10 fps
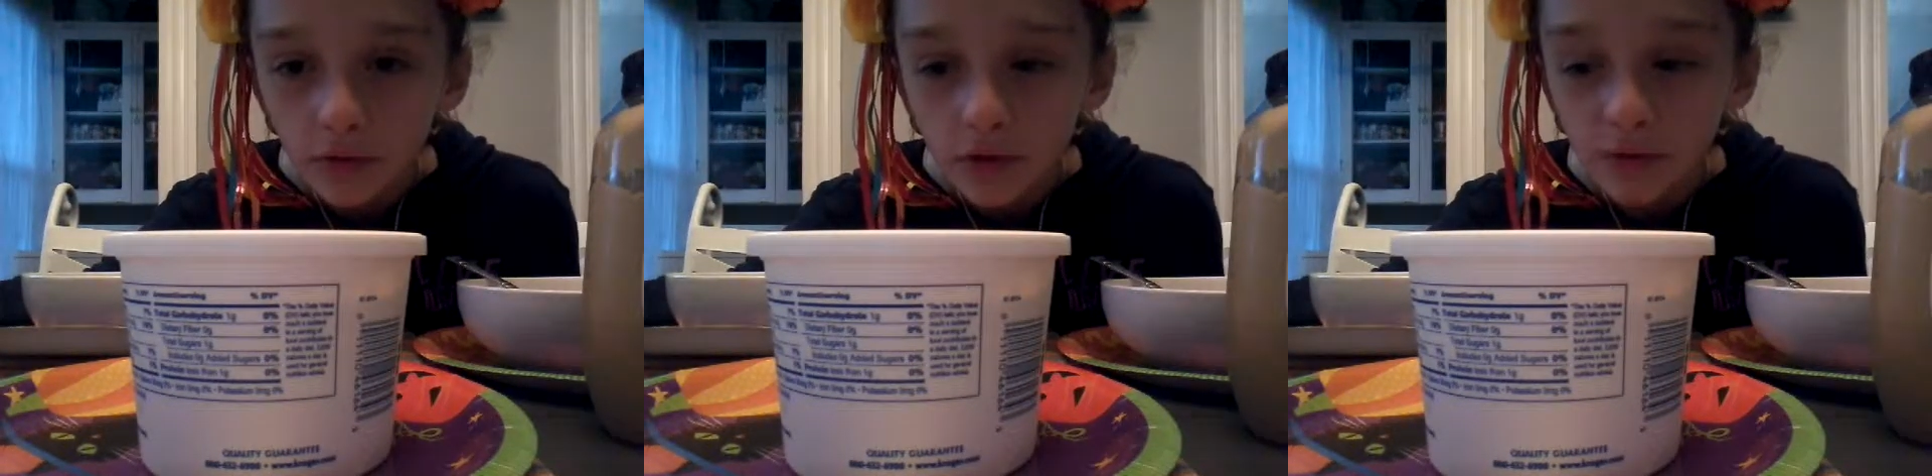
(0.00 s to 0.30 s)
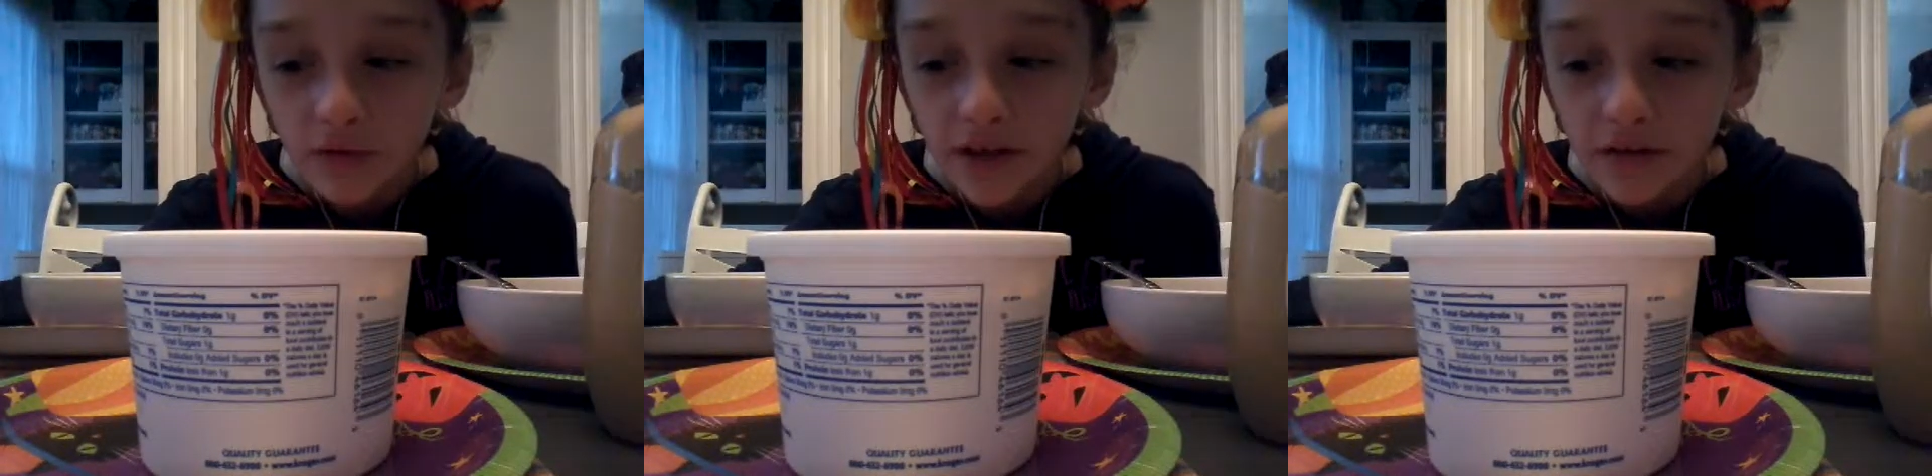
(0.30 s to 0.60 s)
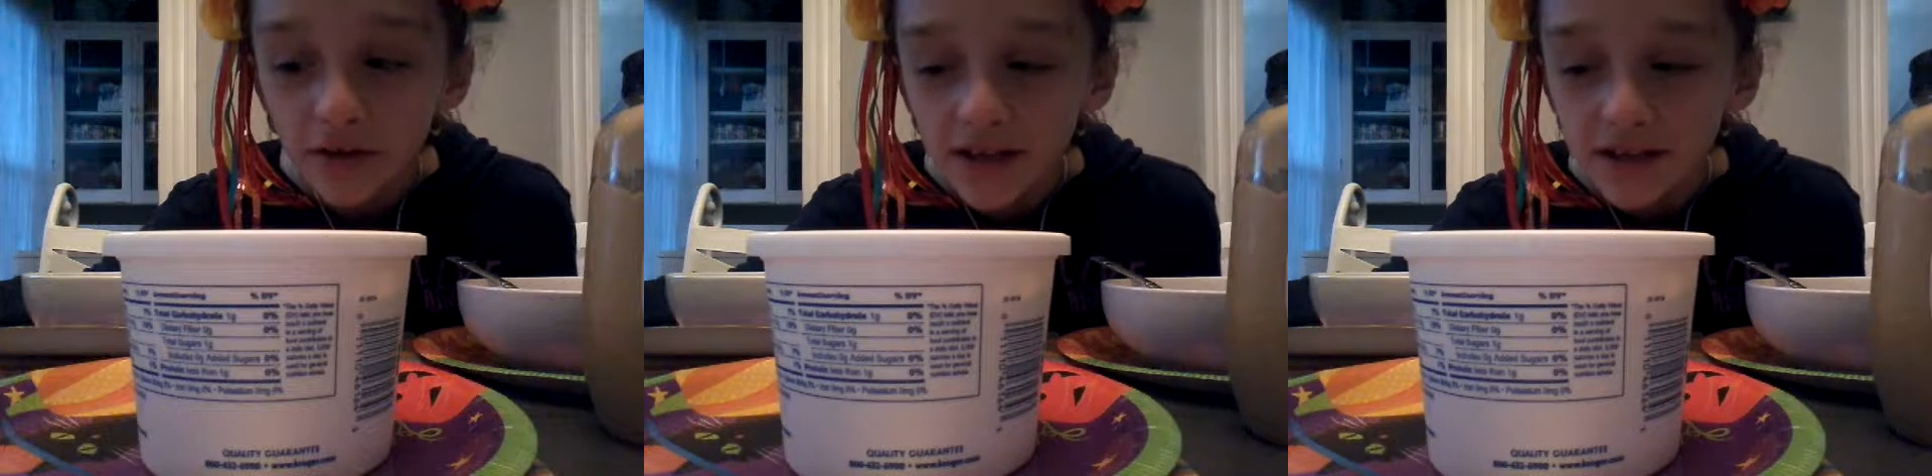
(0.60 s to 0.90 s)
only you
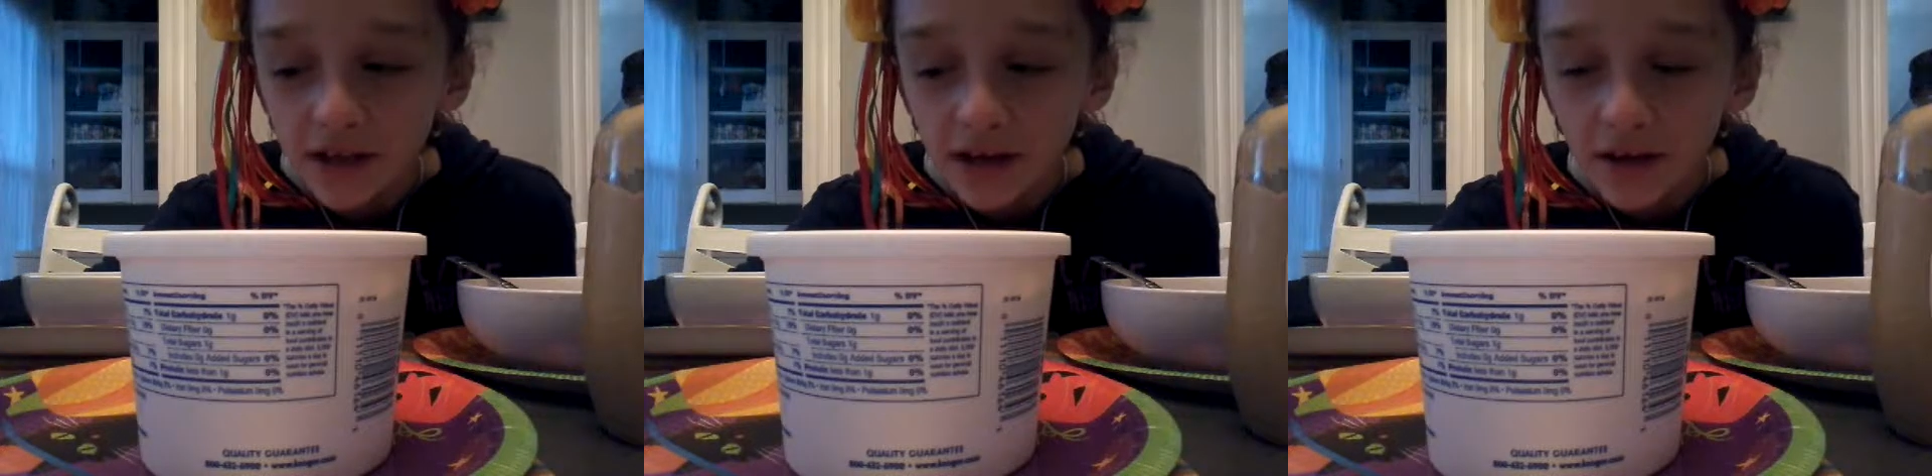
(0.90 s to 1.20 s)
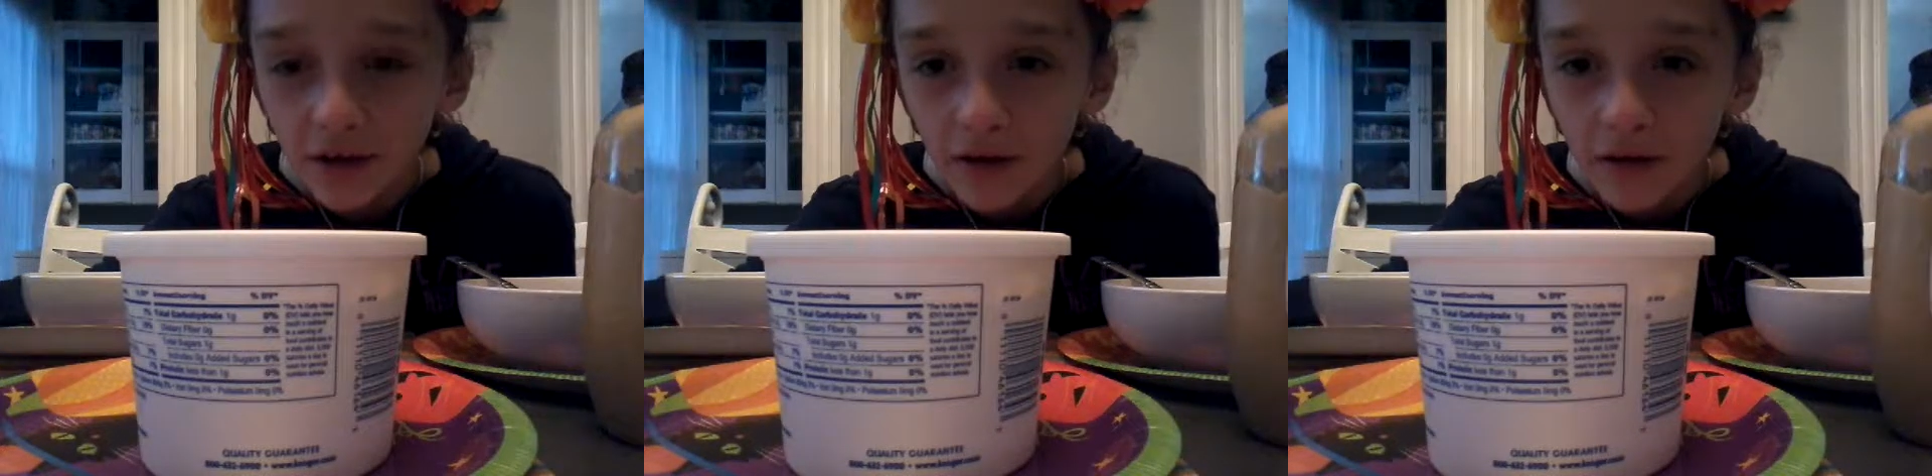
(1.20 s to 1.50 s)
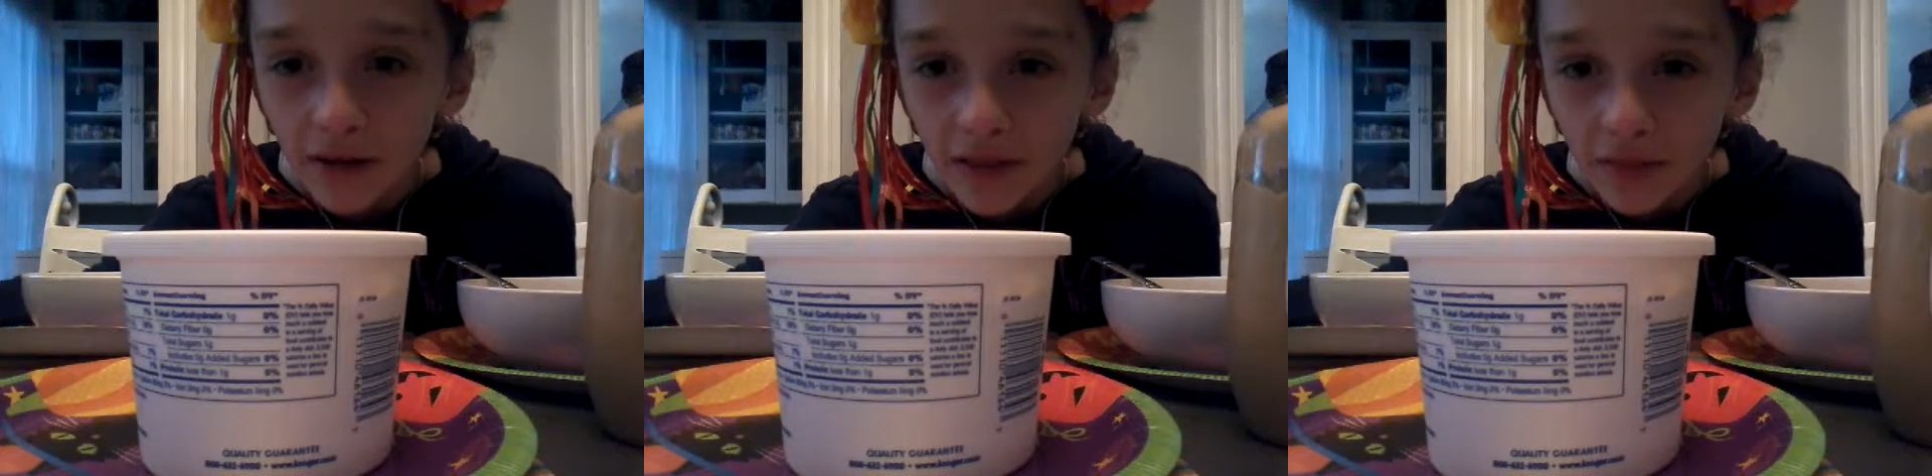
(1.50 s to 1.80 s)
guys are gonna know
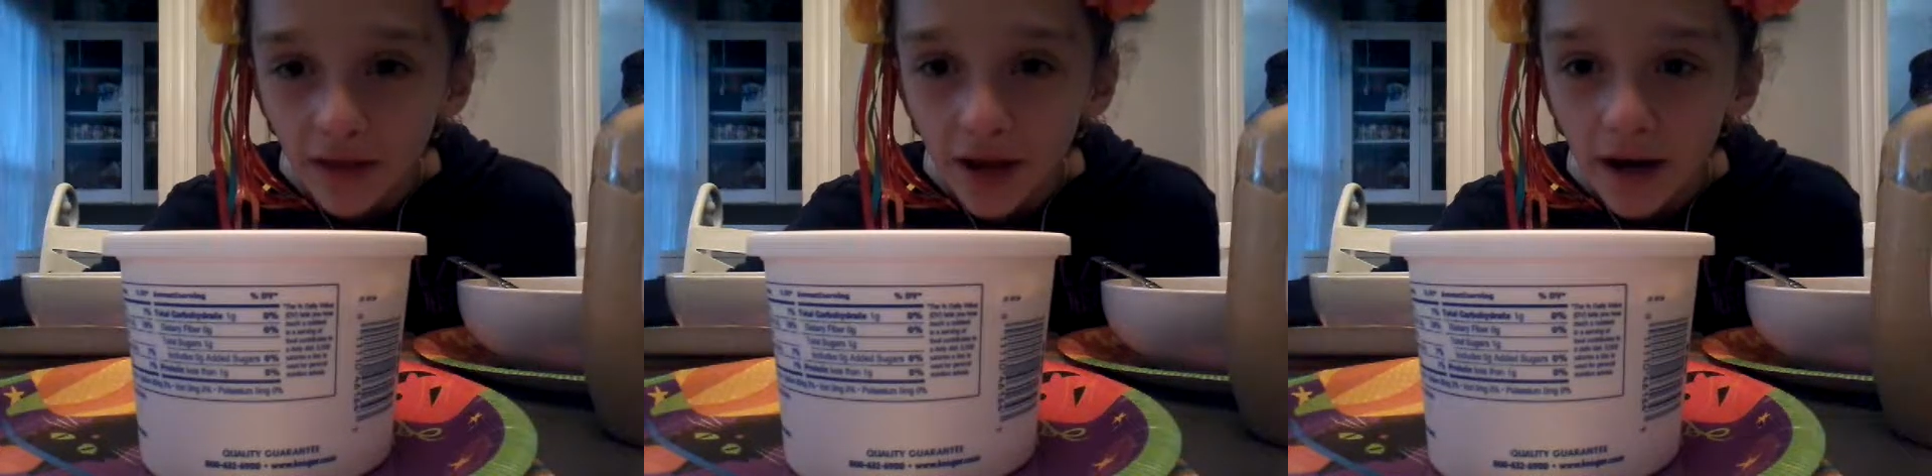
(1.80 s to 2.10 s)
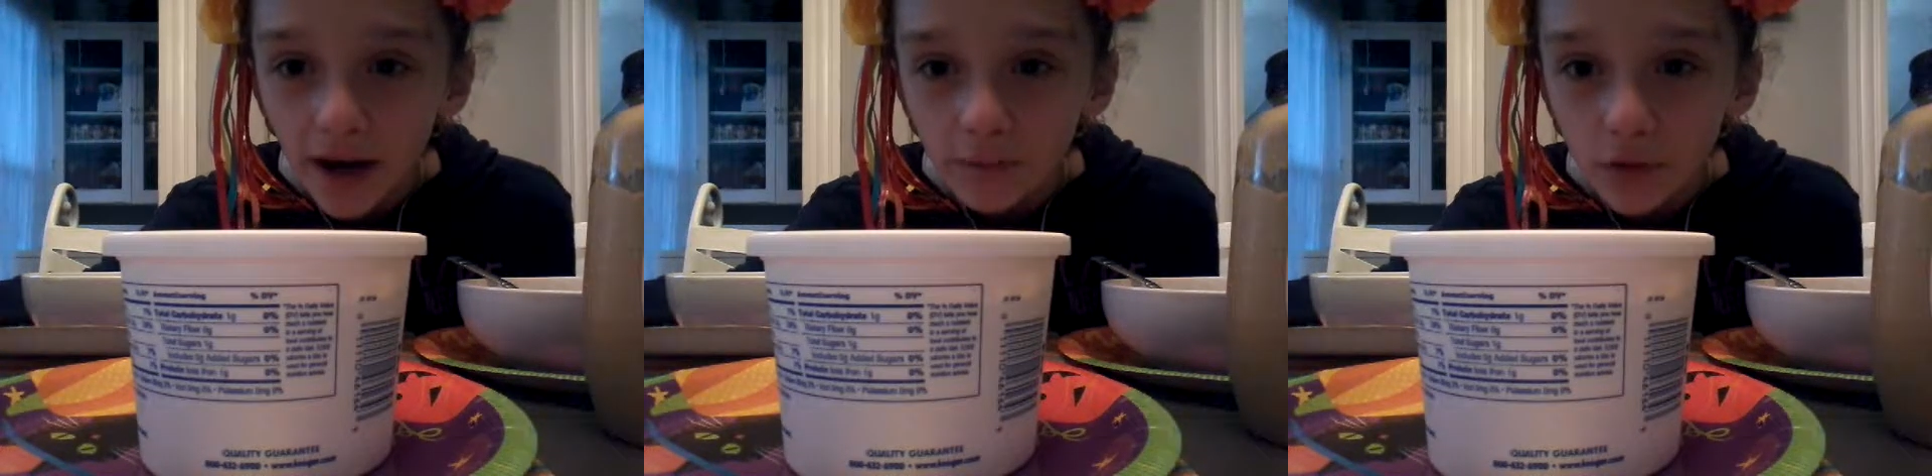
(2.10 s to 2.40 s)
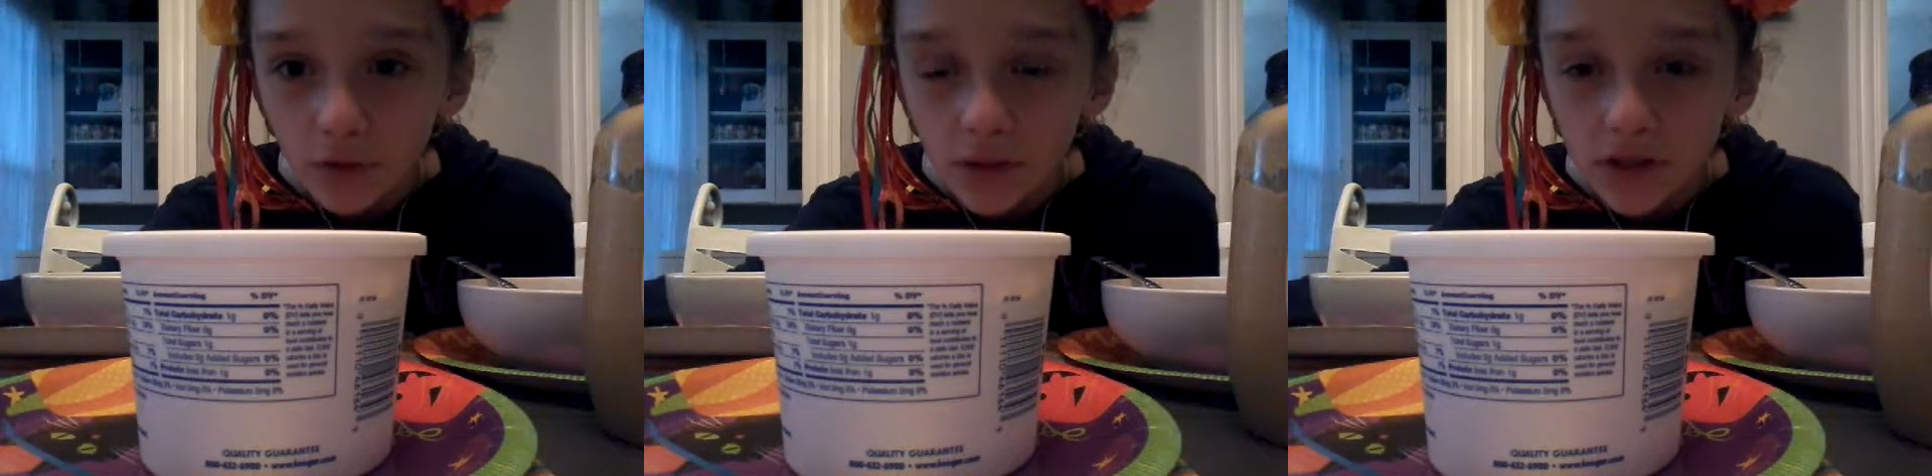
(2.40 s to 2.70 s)
that I'm
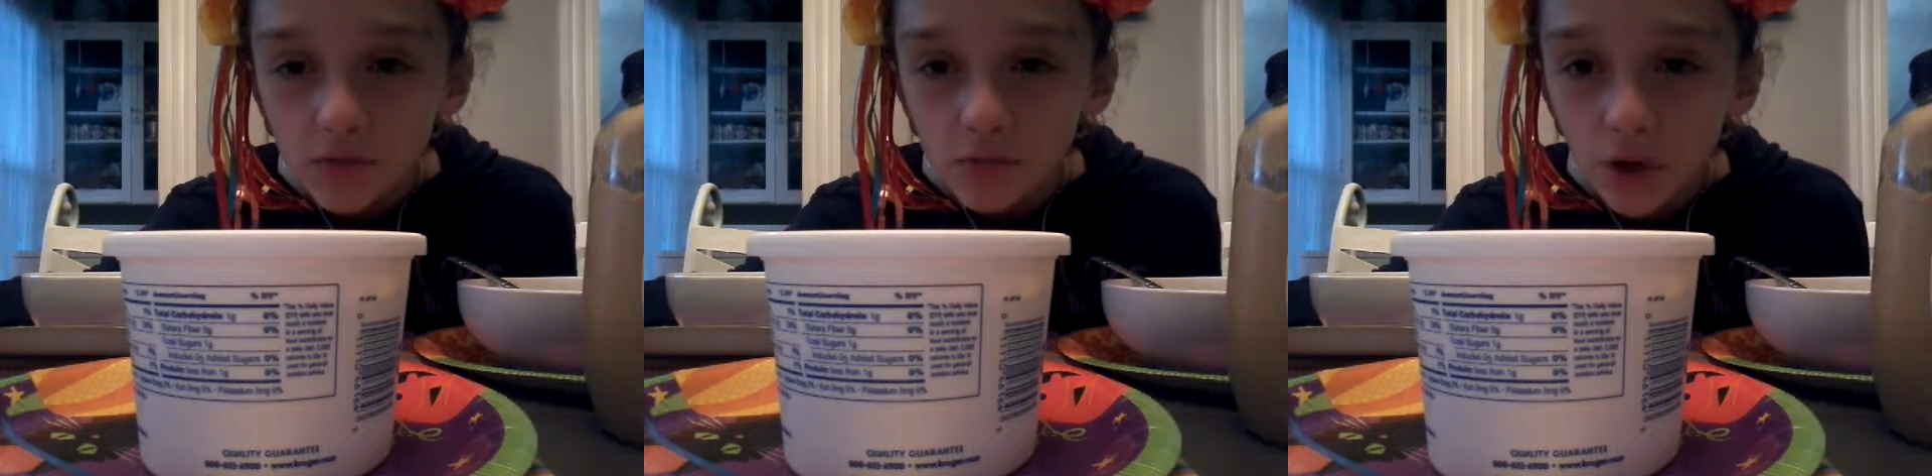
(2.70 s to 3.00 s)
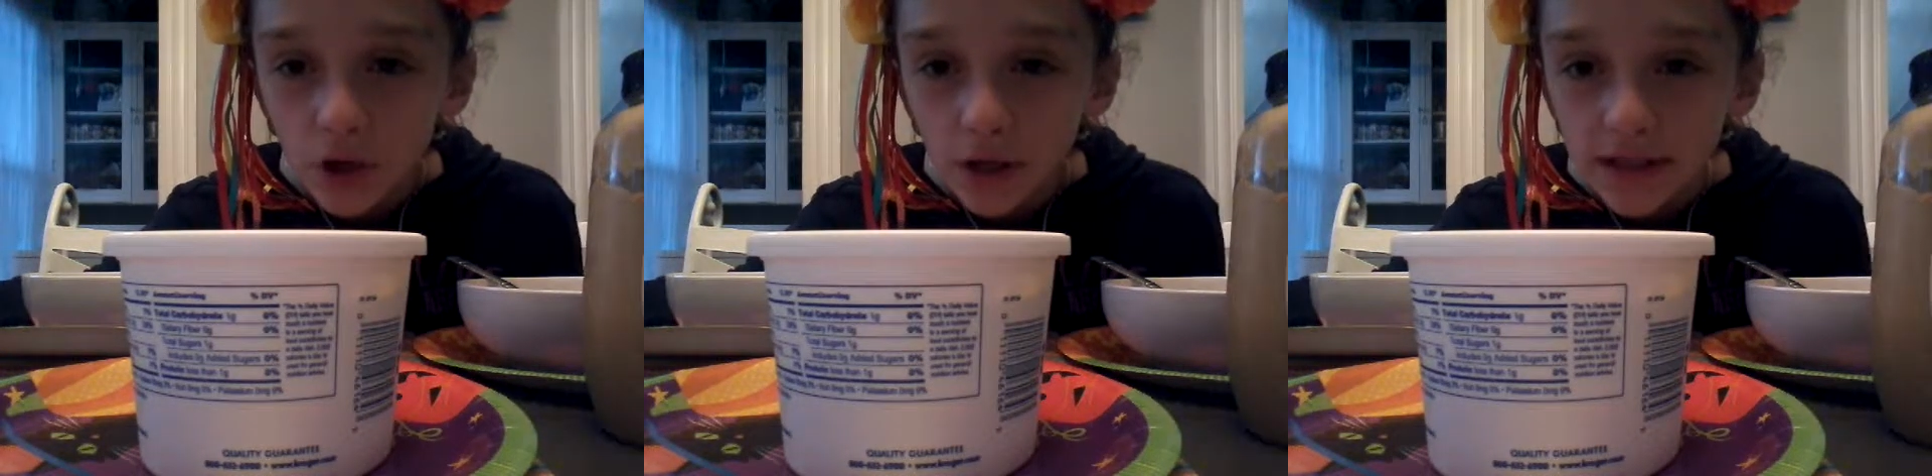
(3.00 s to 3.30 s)
going to put